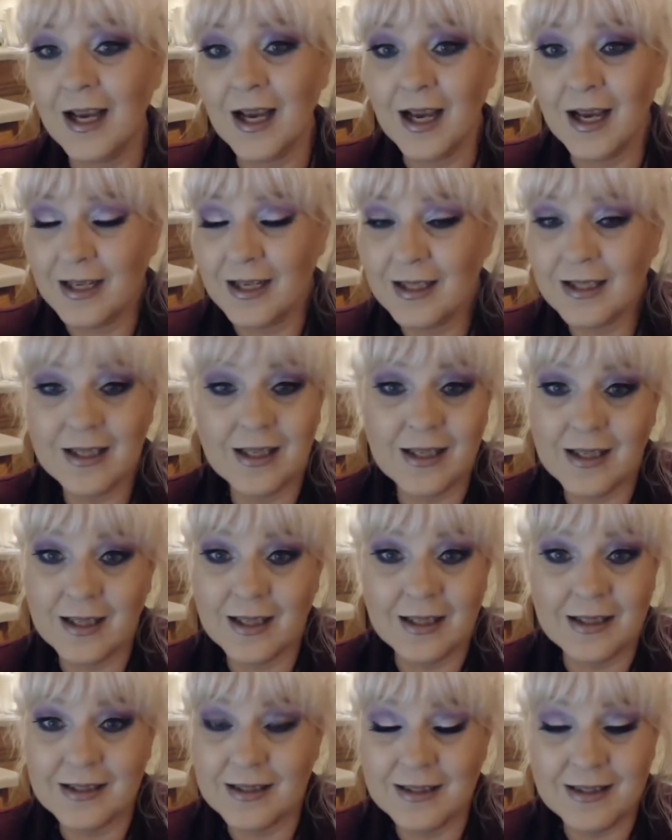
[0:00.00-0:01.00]

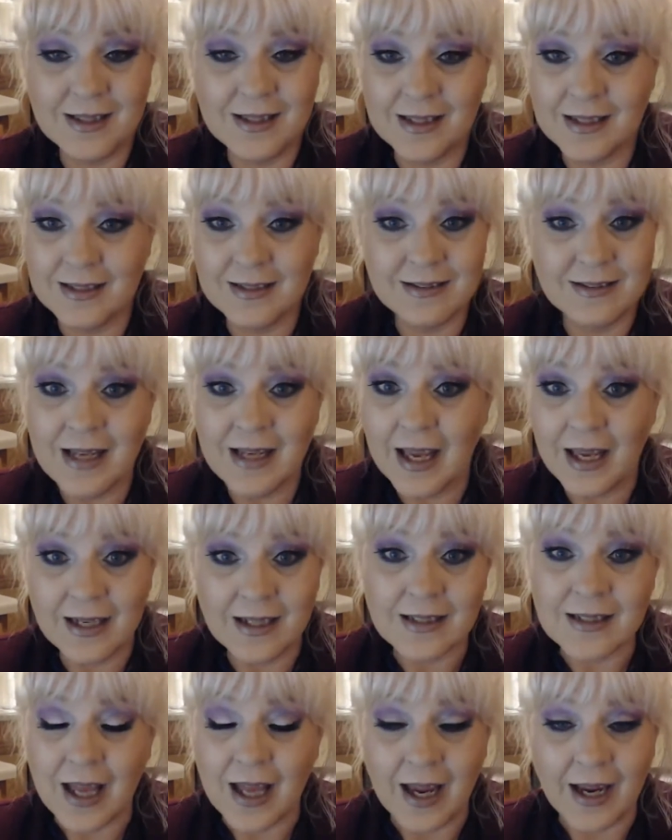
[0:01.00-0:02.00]
that is not a
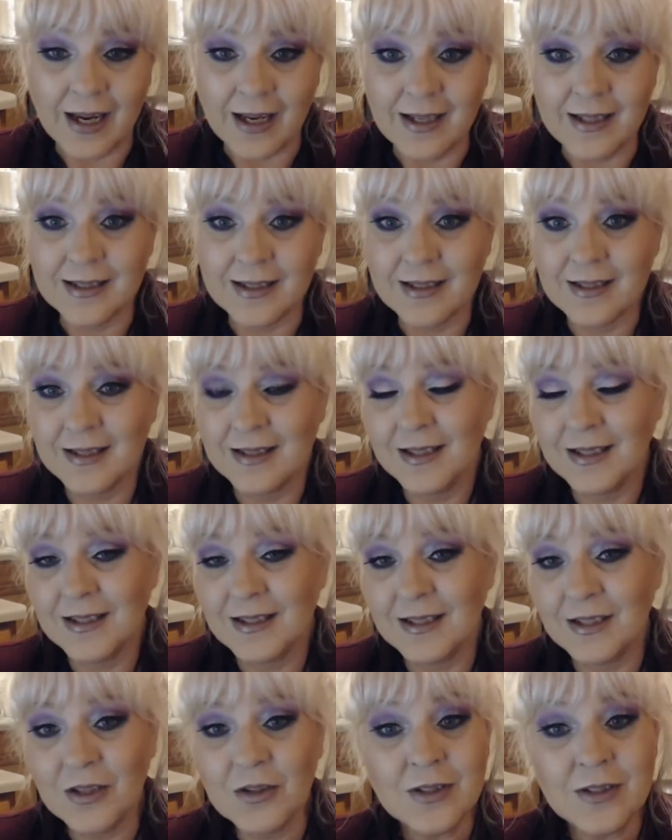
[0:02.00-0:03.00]
lie.
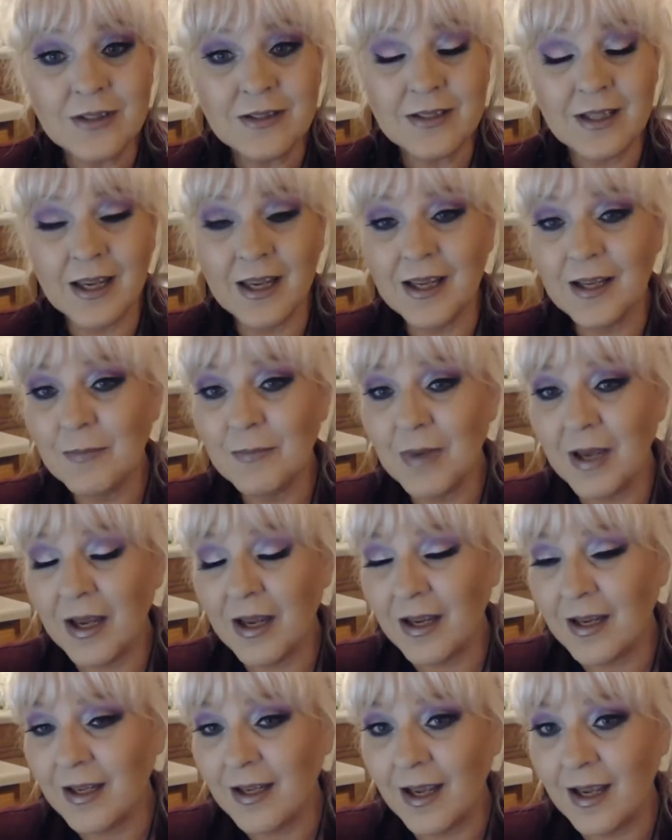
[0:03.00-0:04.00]
The only time
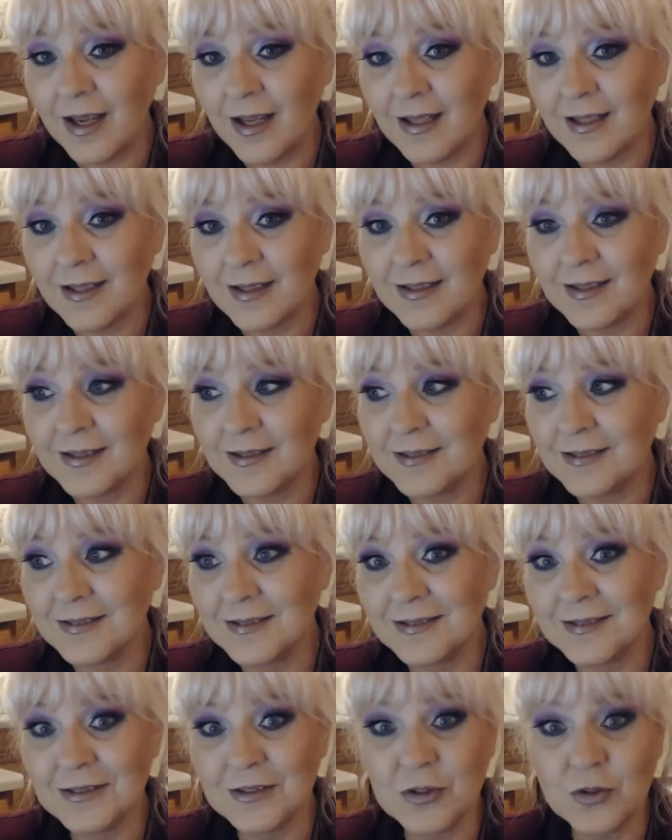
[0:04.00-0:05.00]
I got
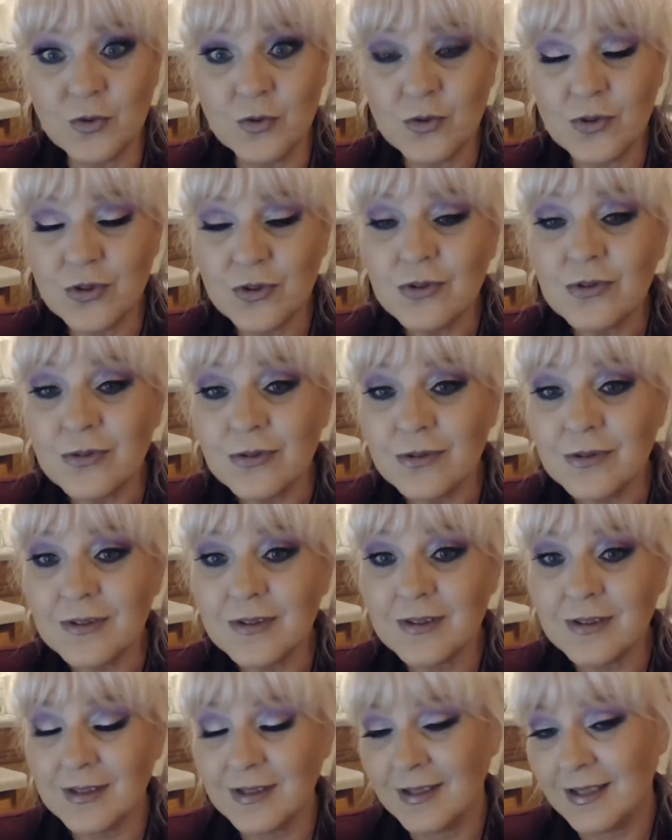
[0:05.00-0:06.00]
new
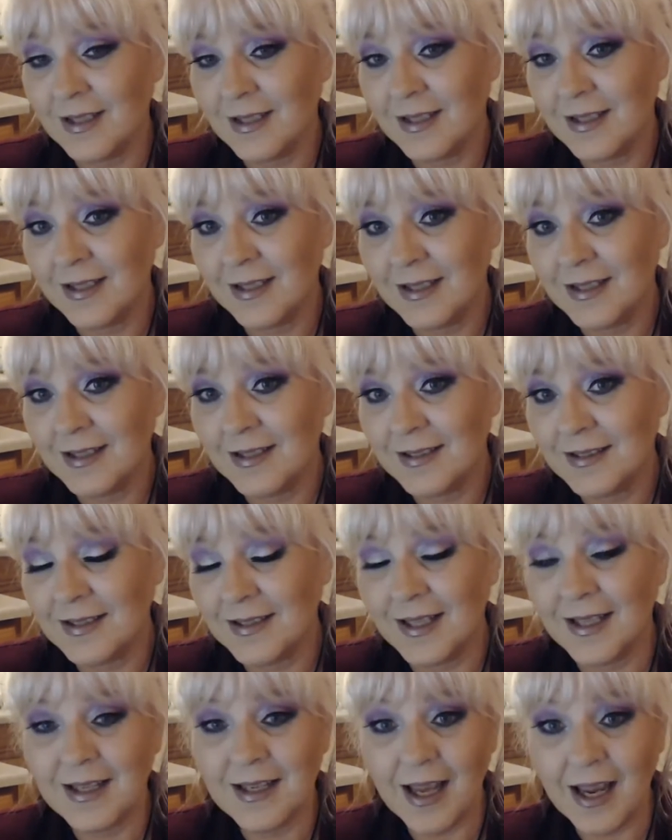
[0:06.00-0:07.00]
shoes
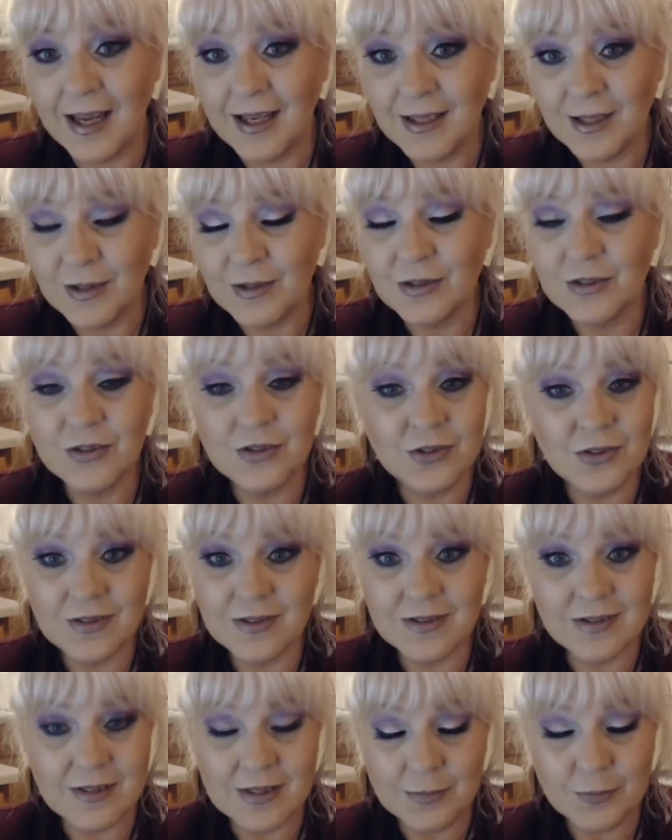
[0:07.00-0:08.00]
that I could
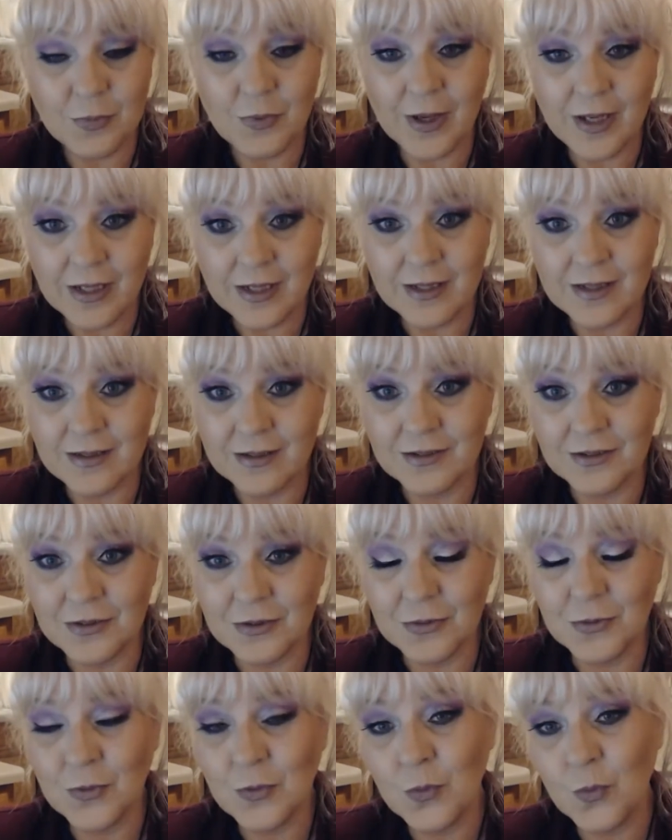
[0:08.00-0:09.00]
slip right
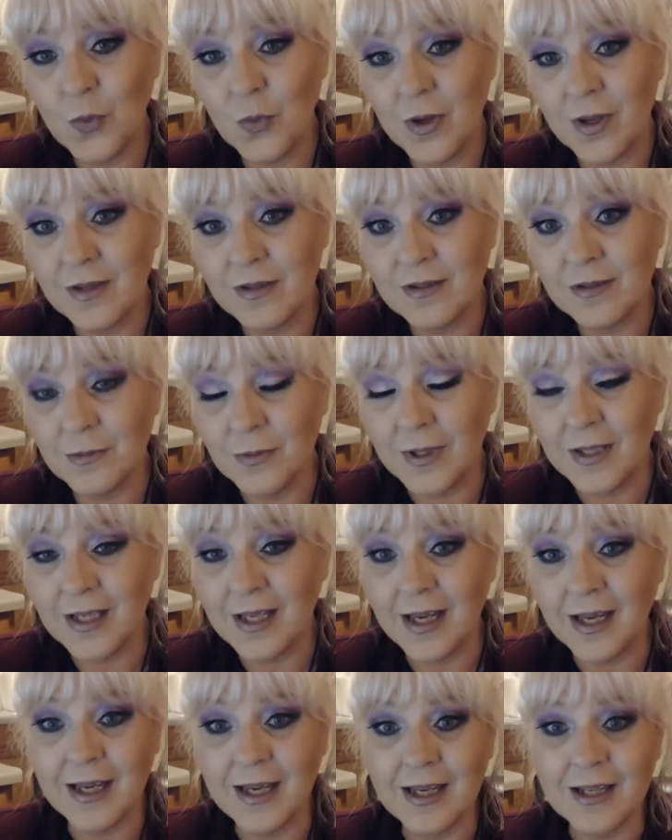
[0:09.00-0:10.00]
into was when
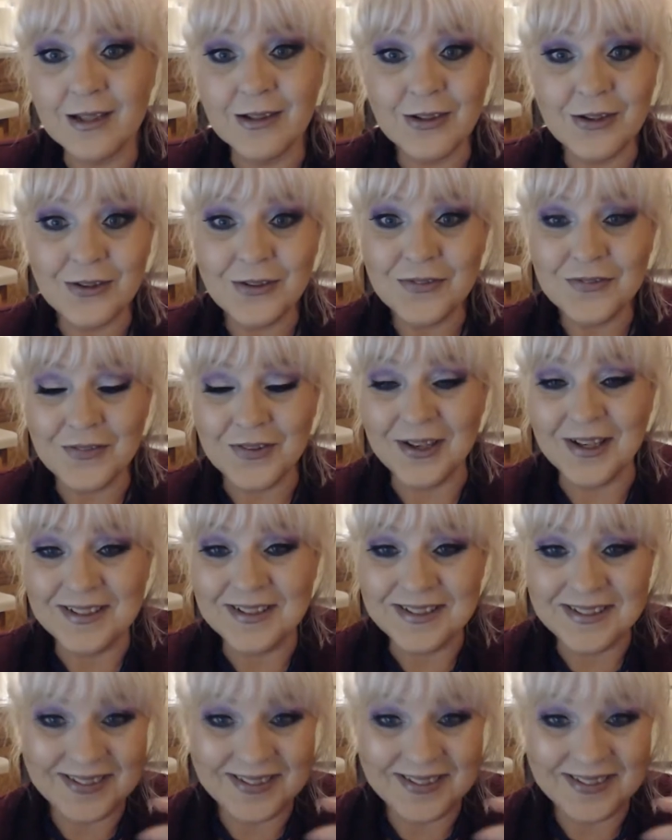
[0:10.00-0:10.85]
I had a girlfriend.